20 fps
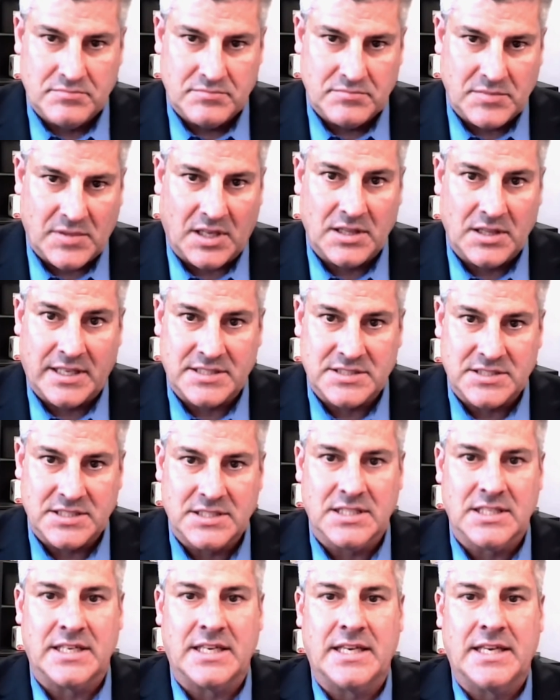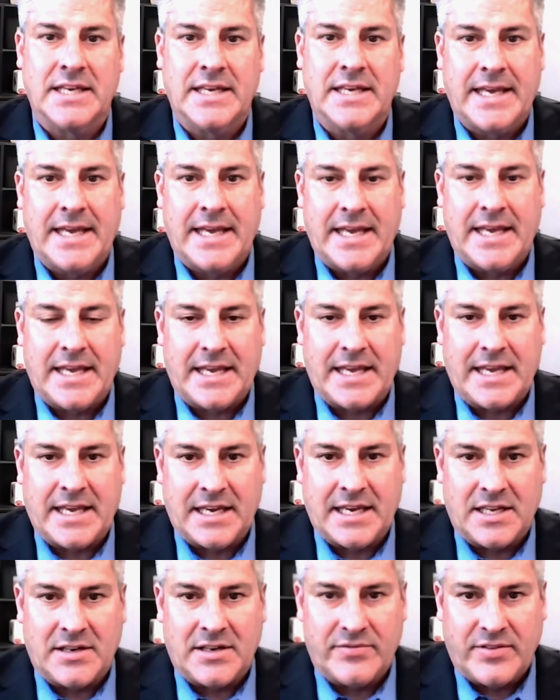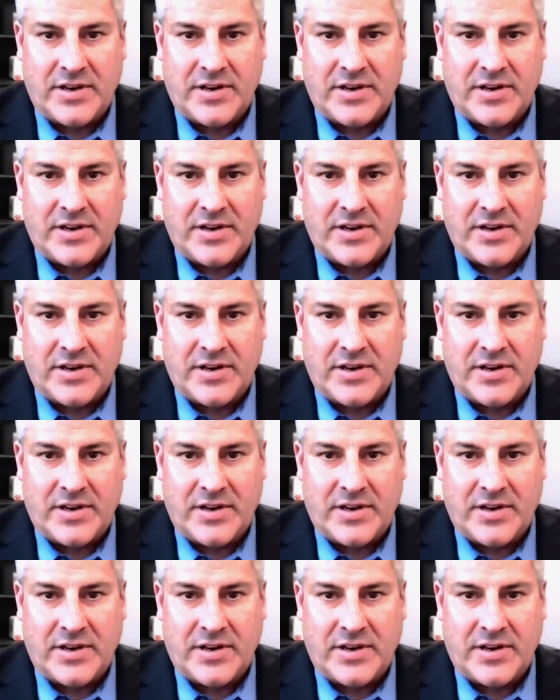allegedly, and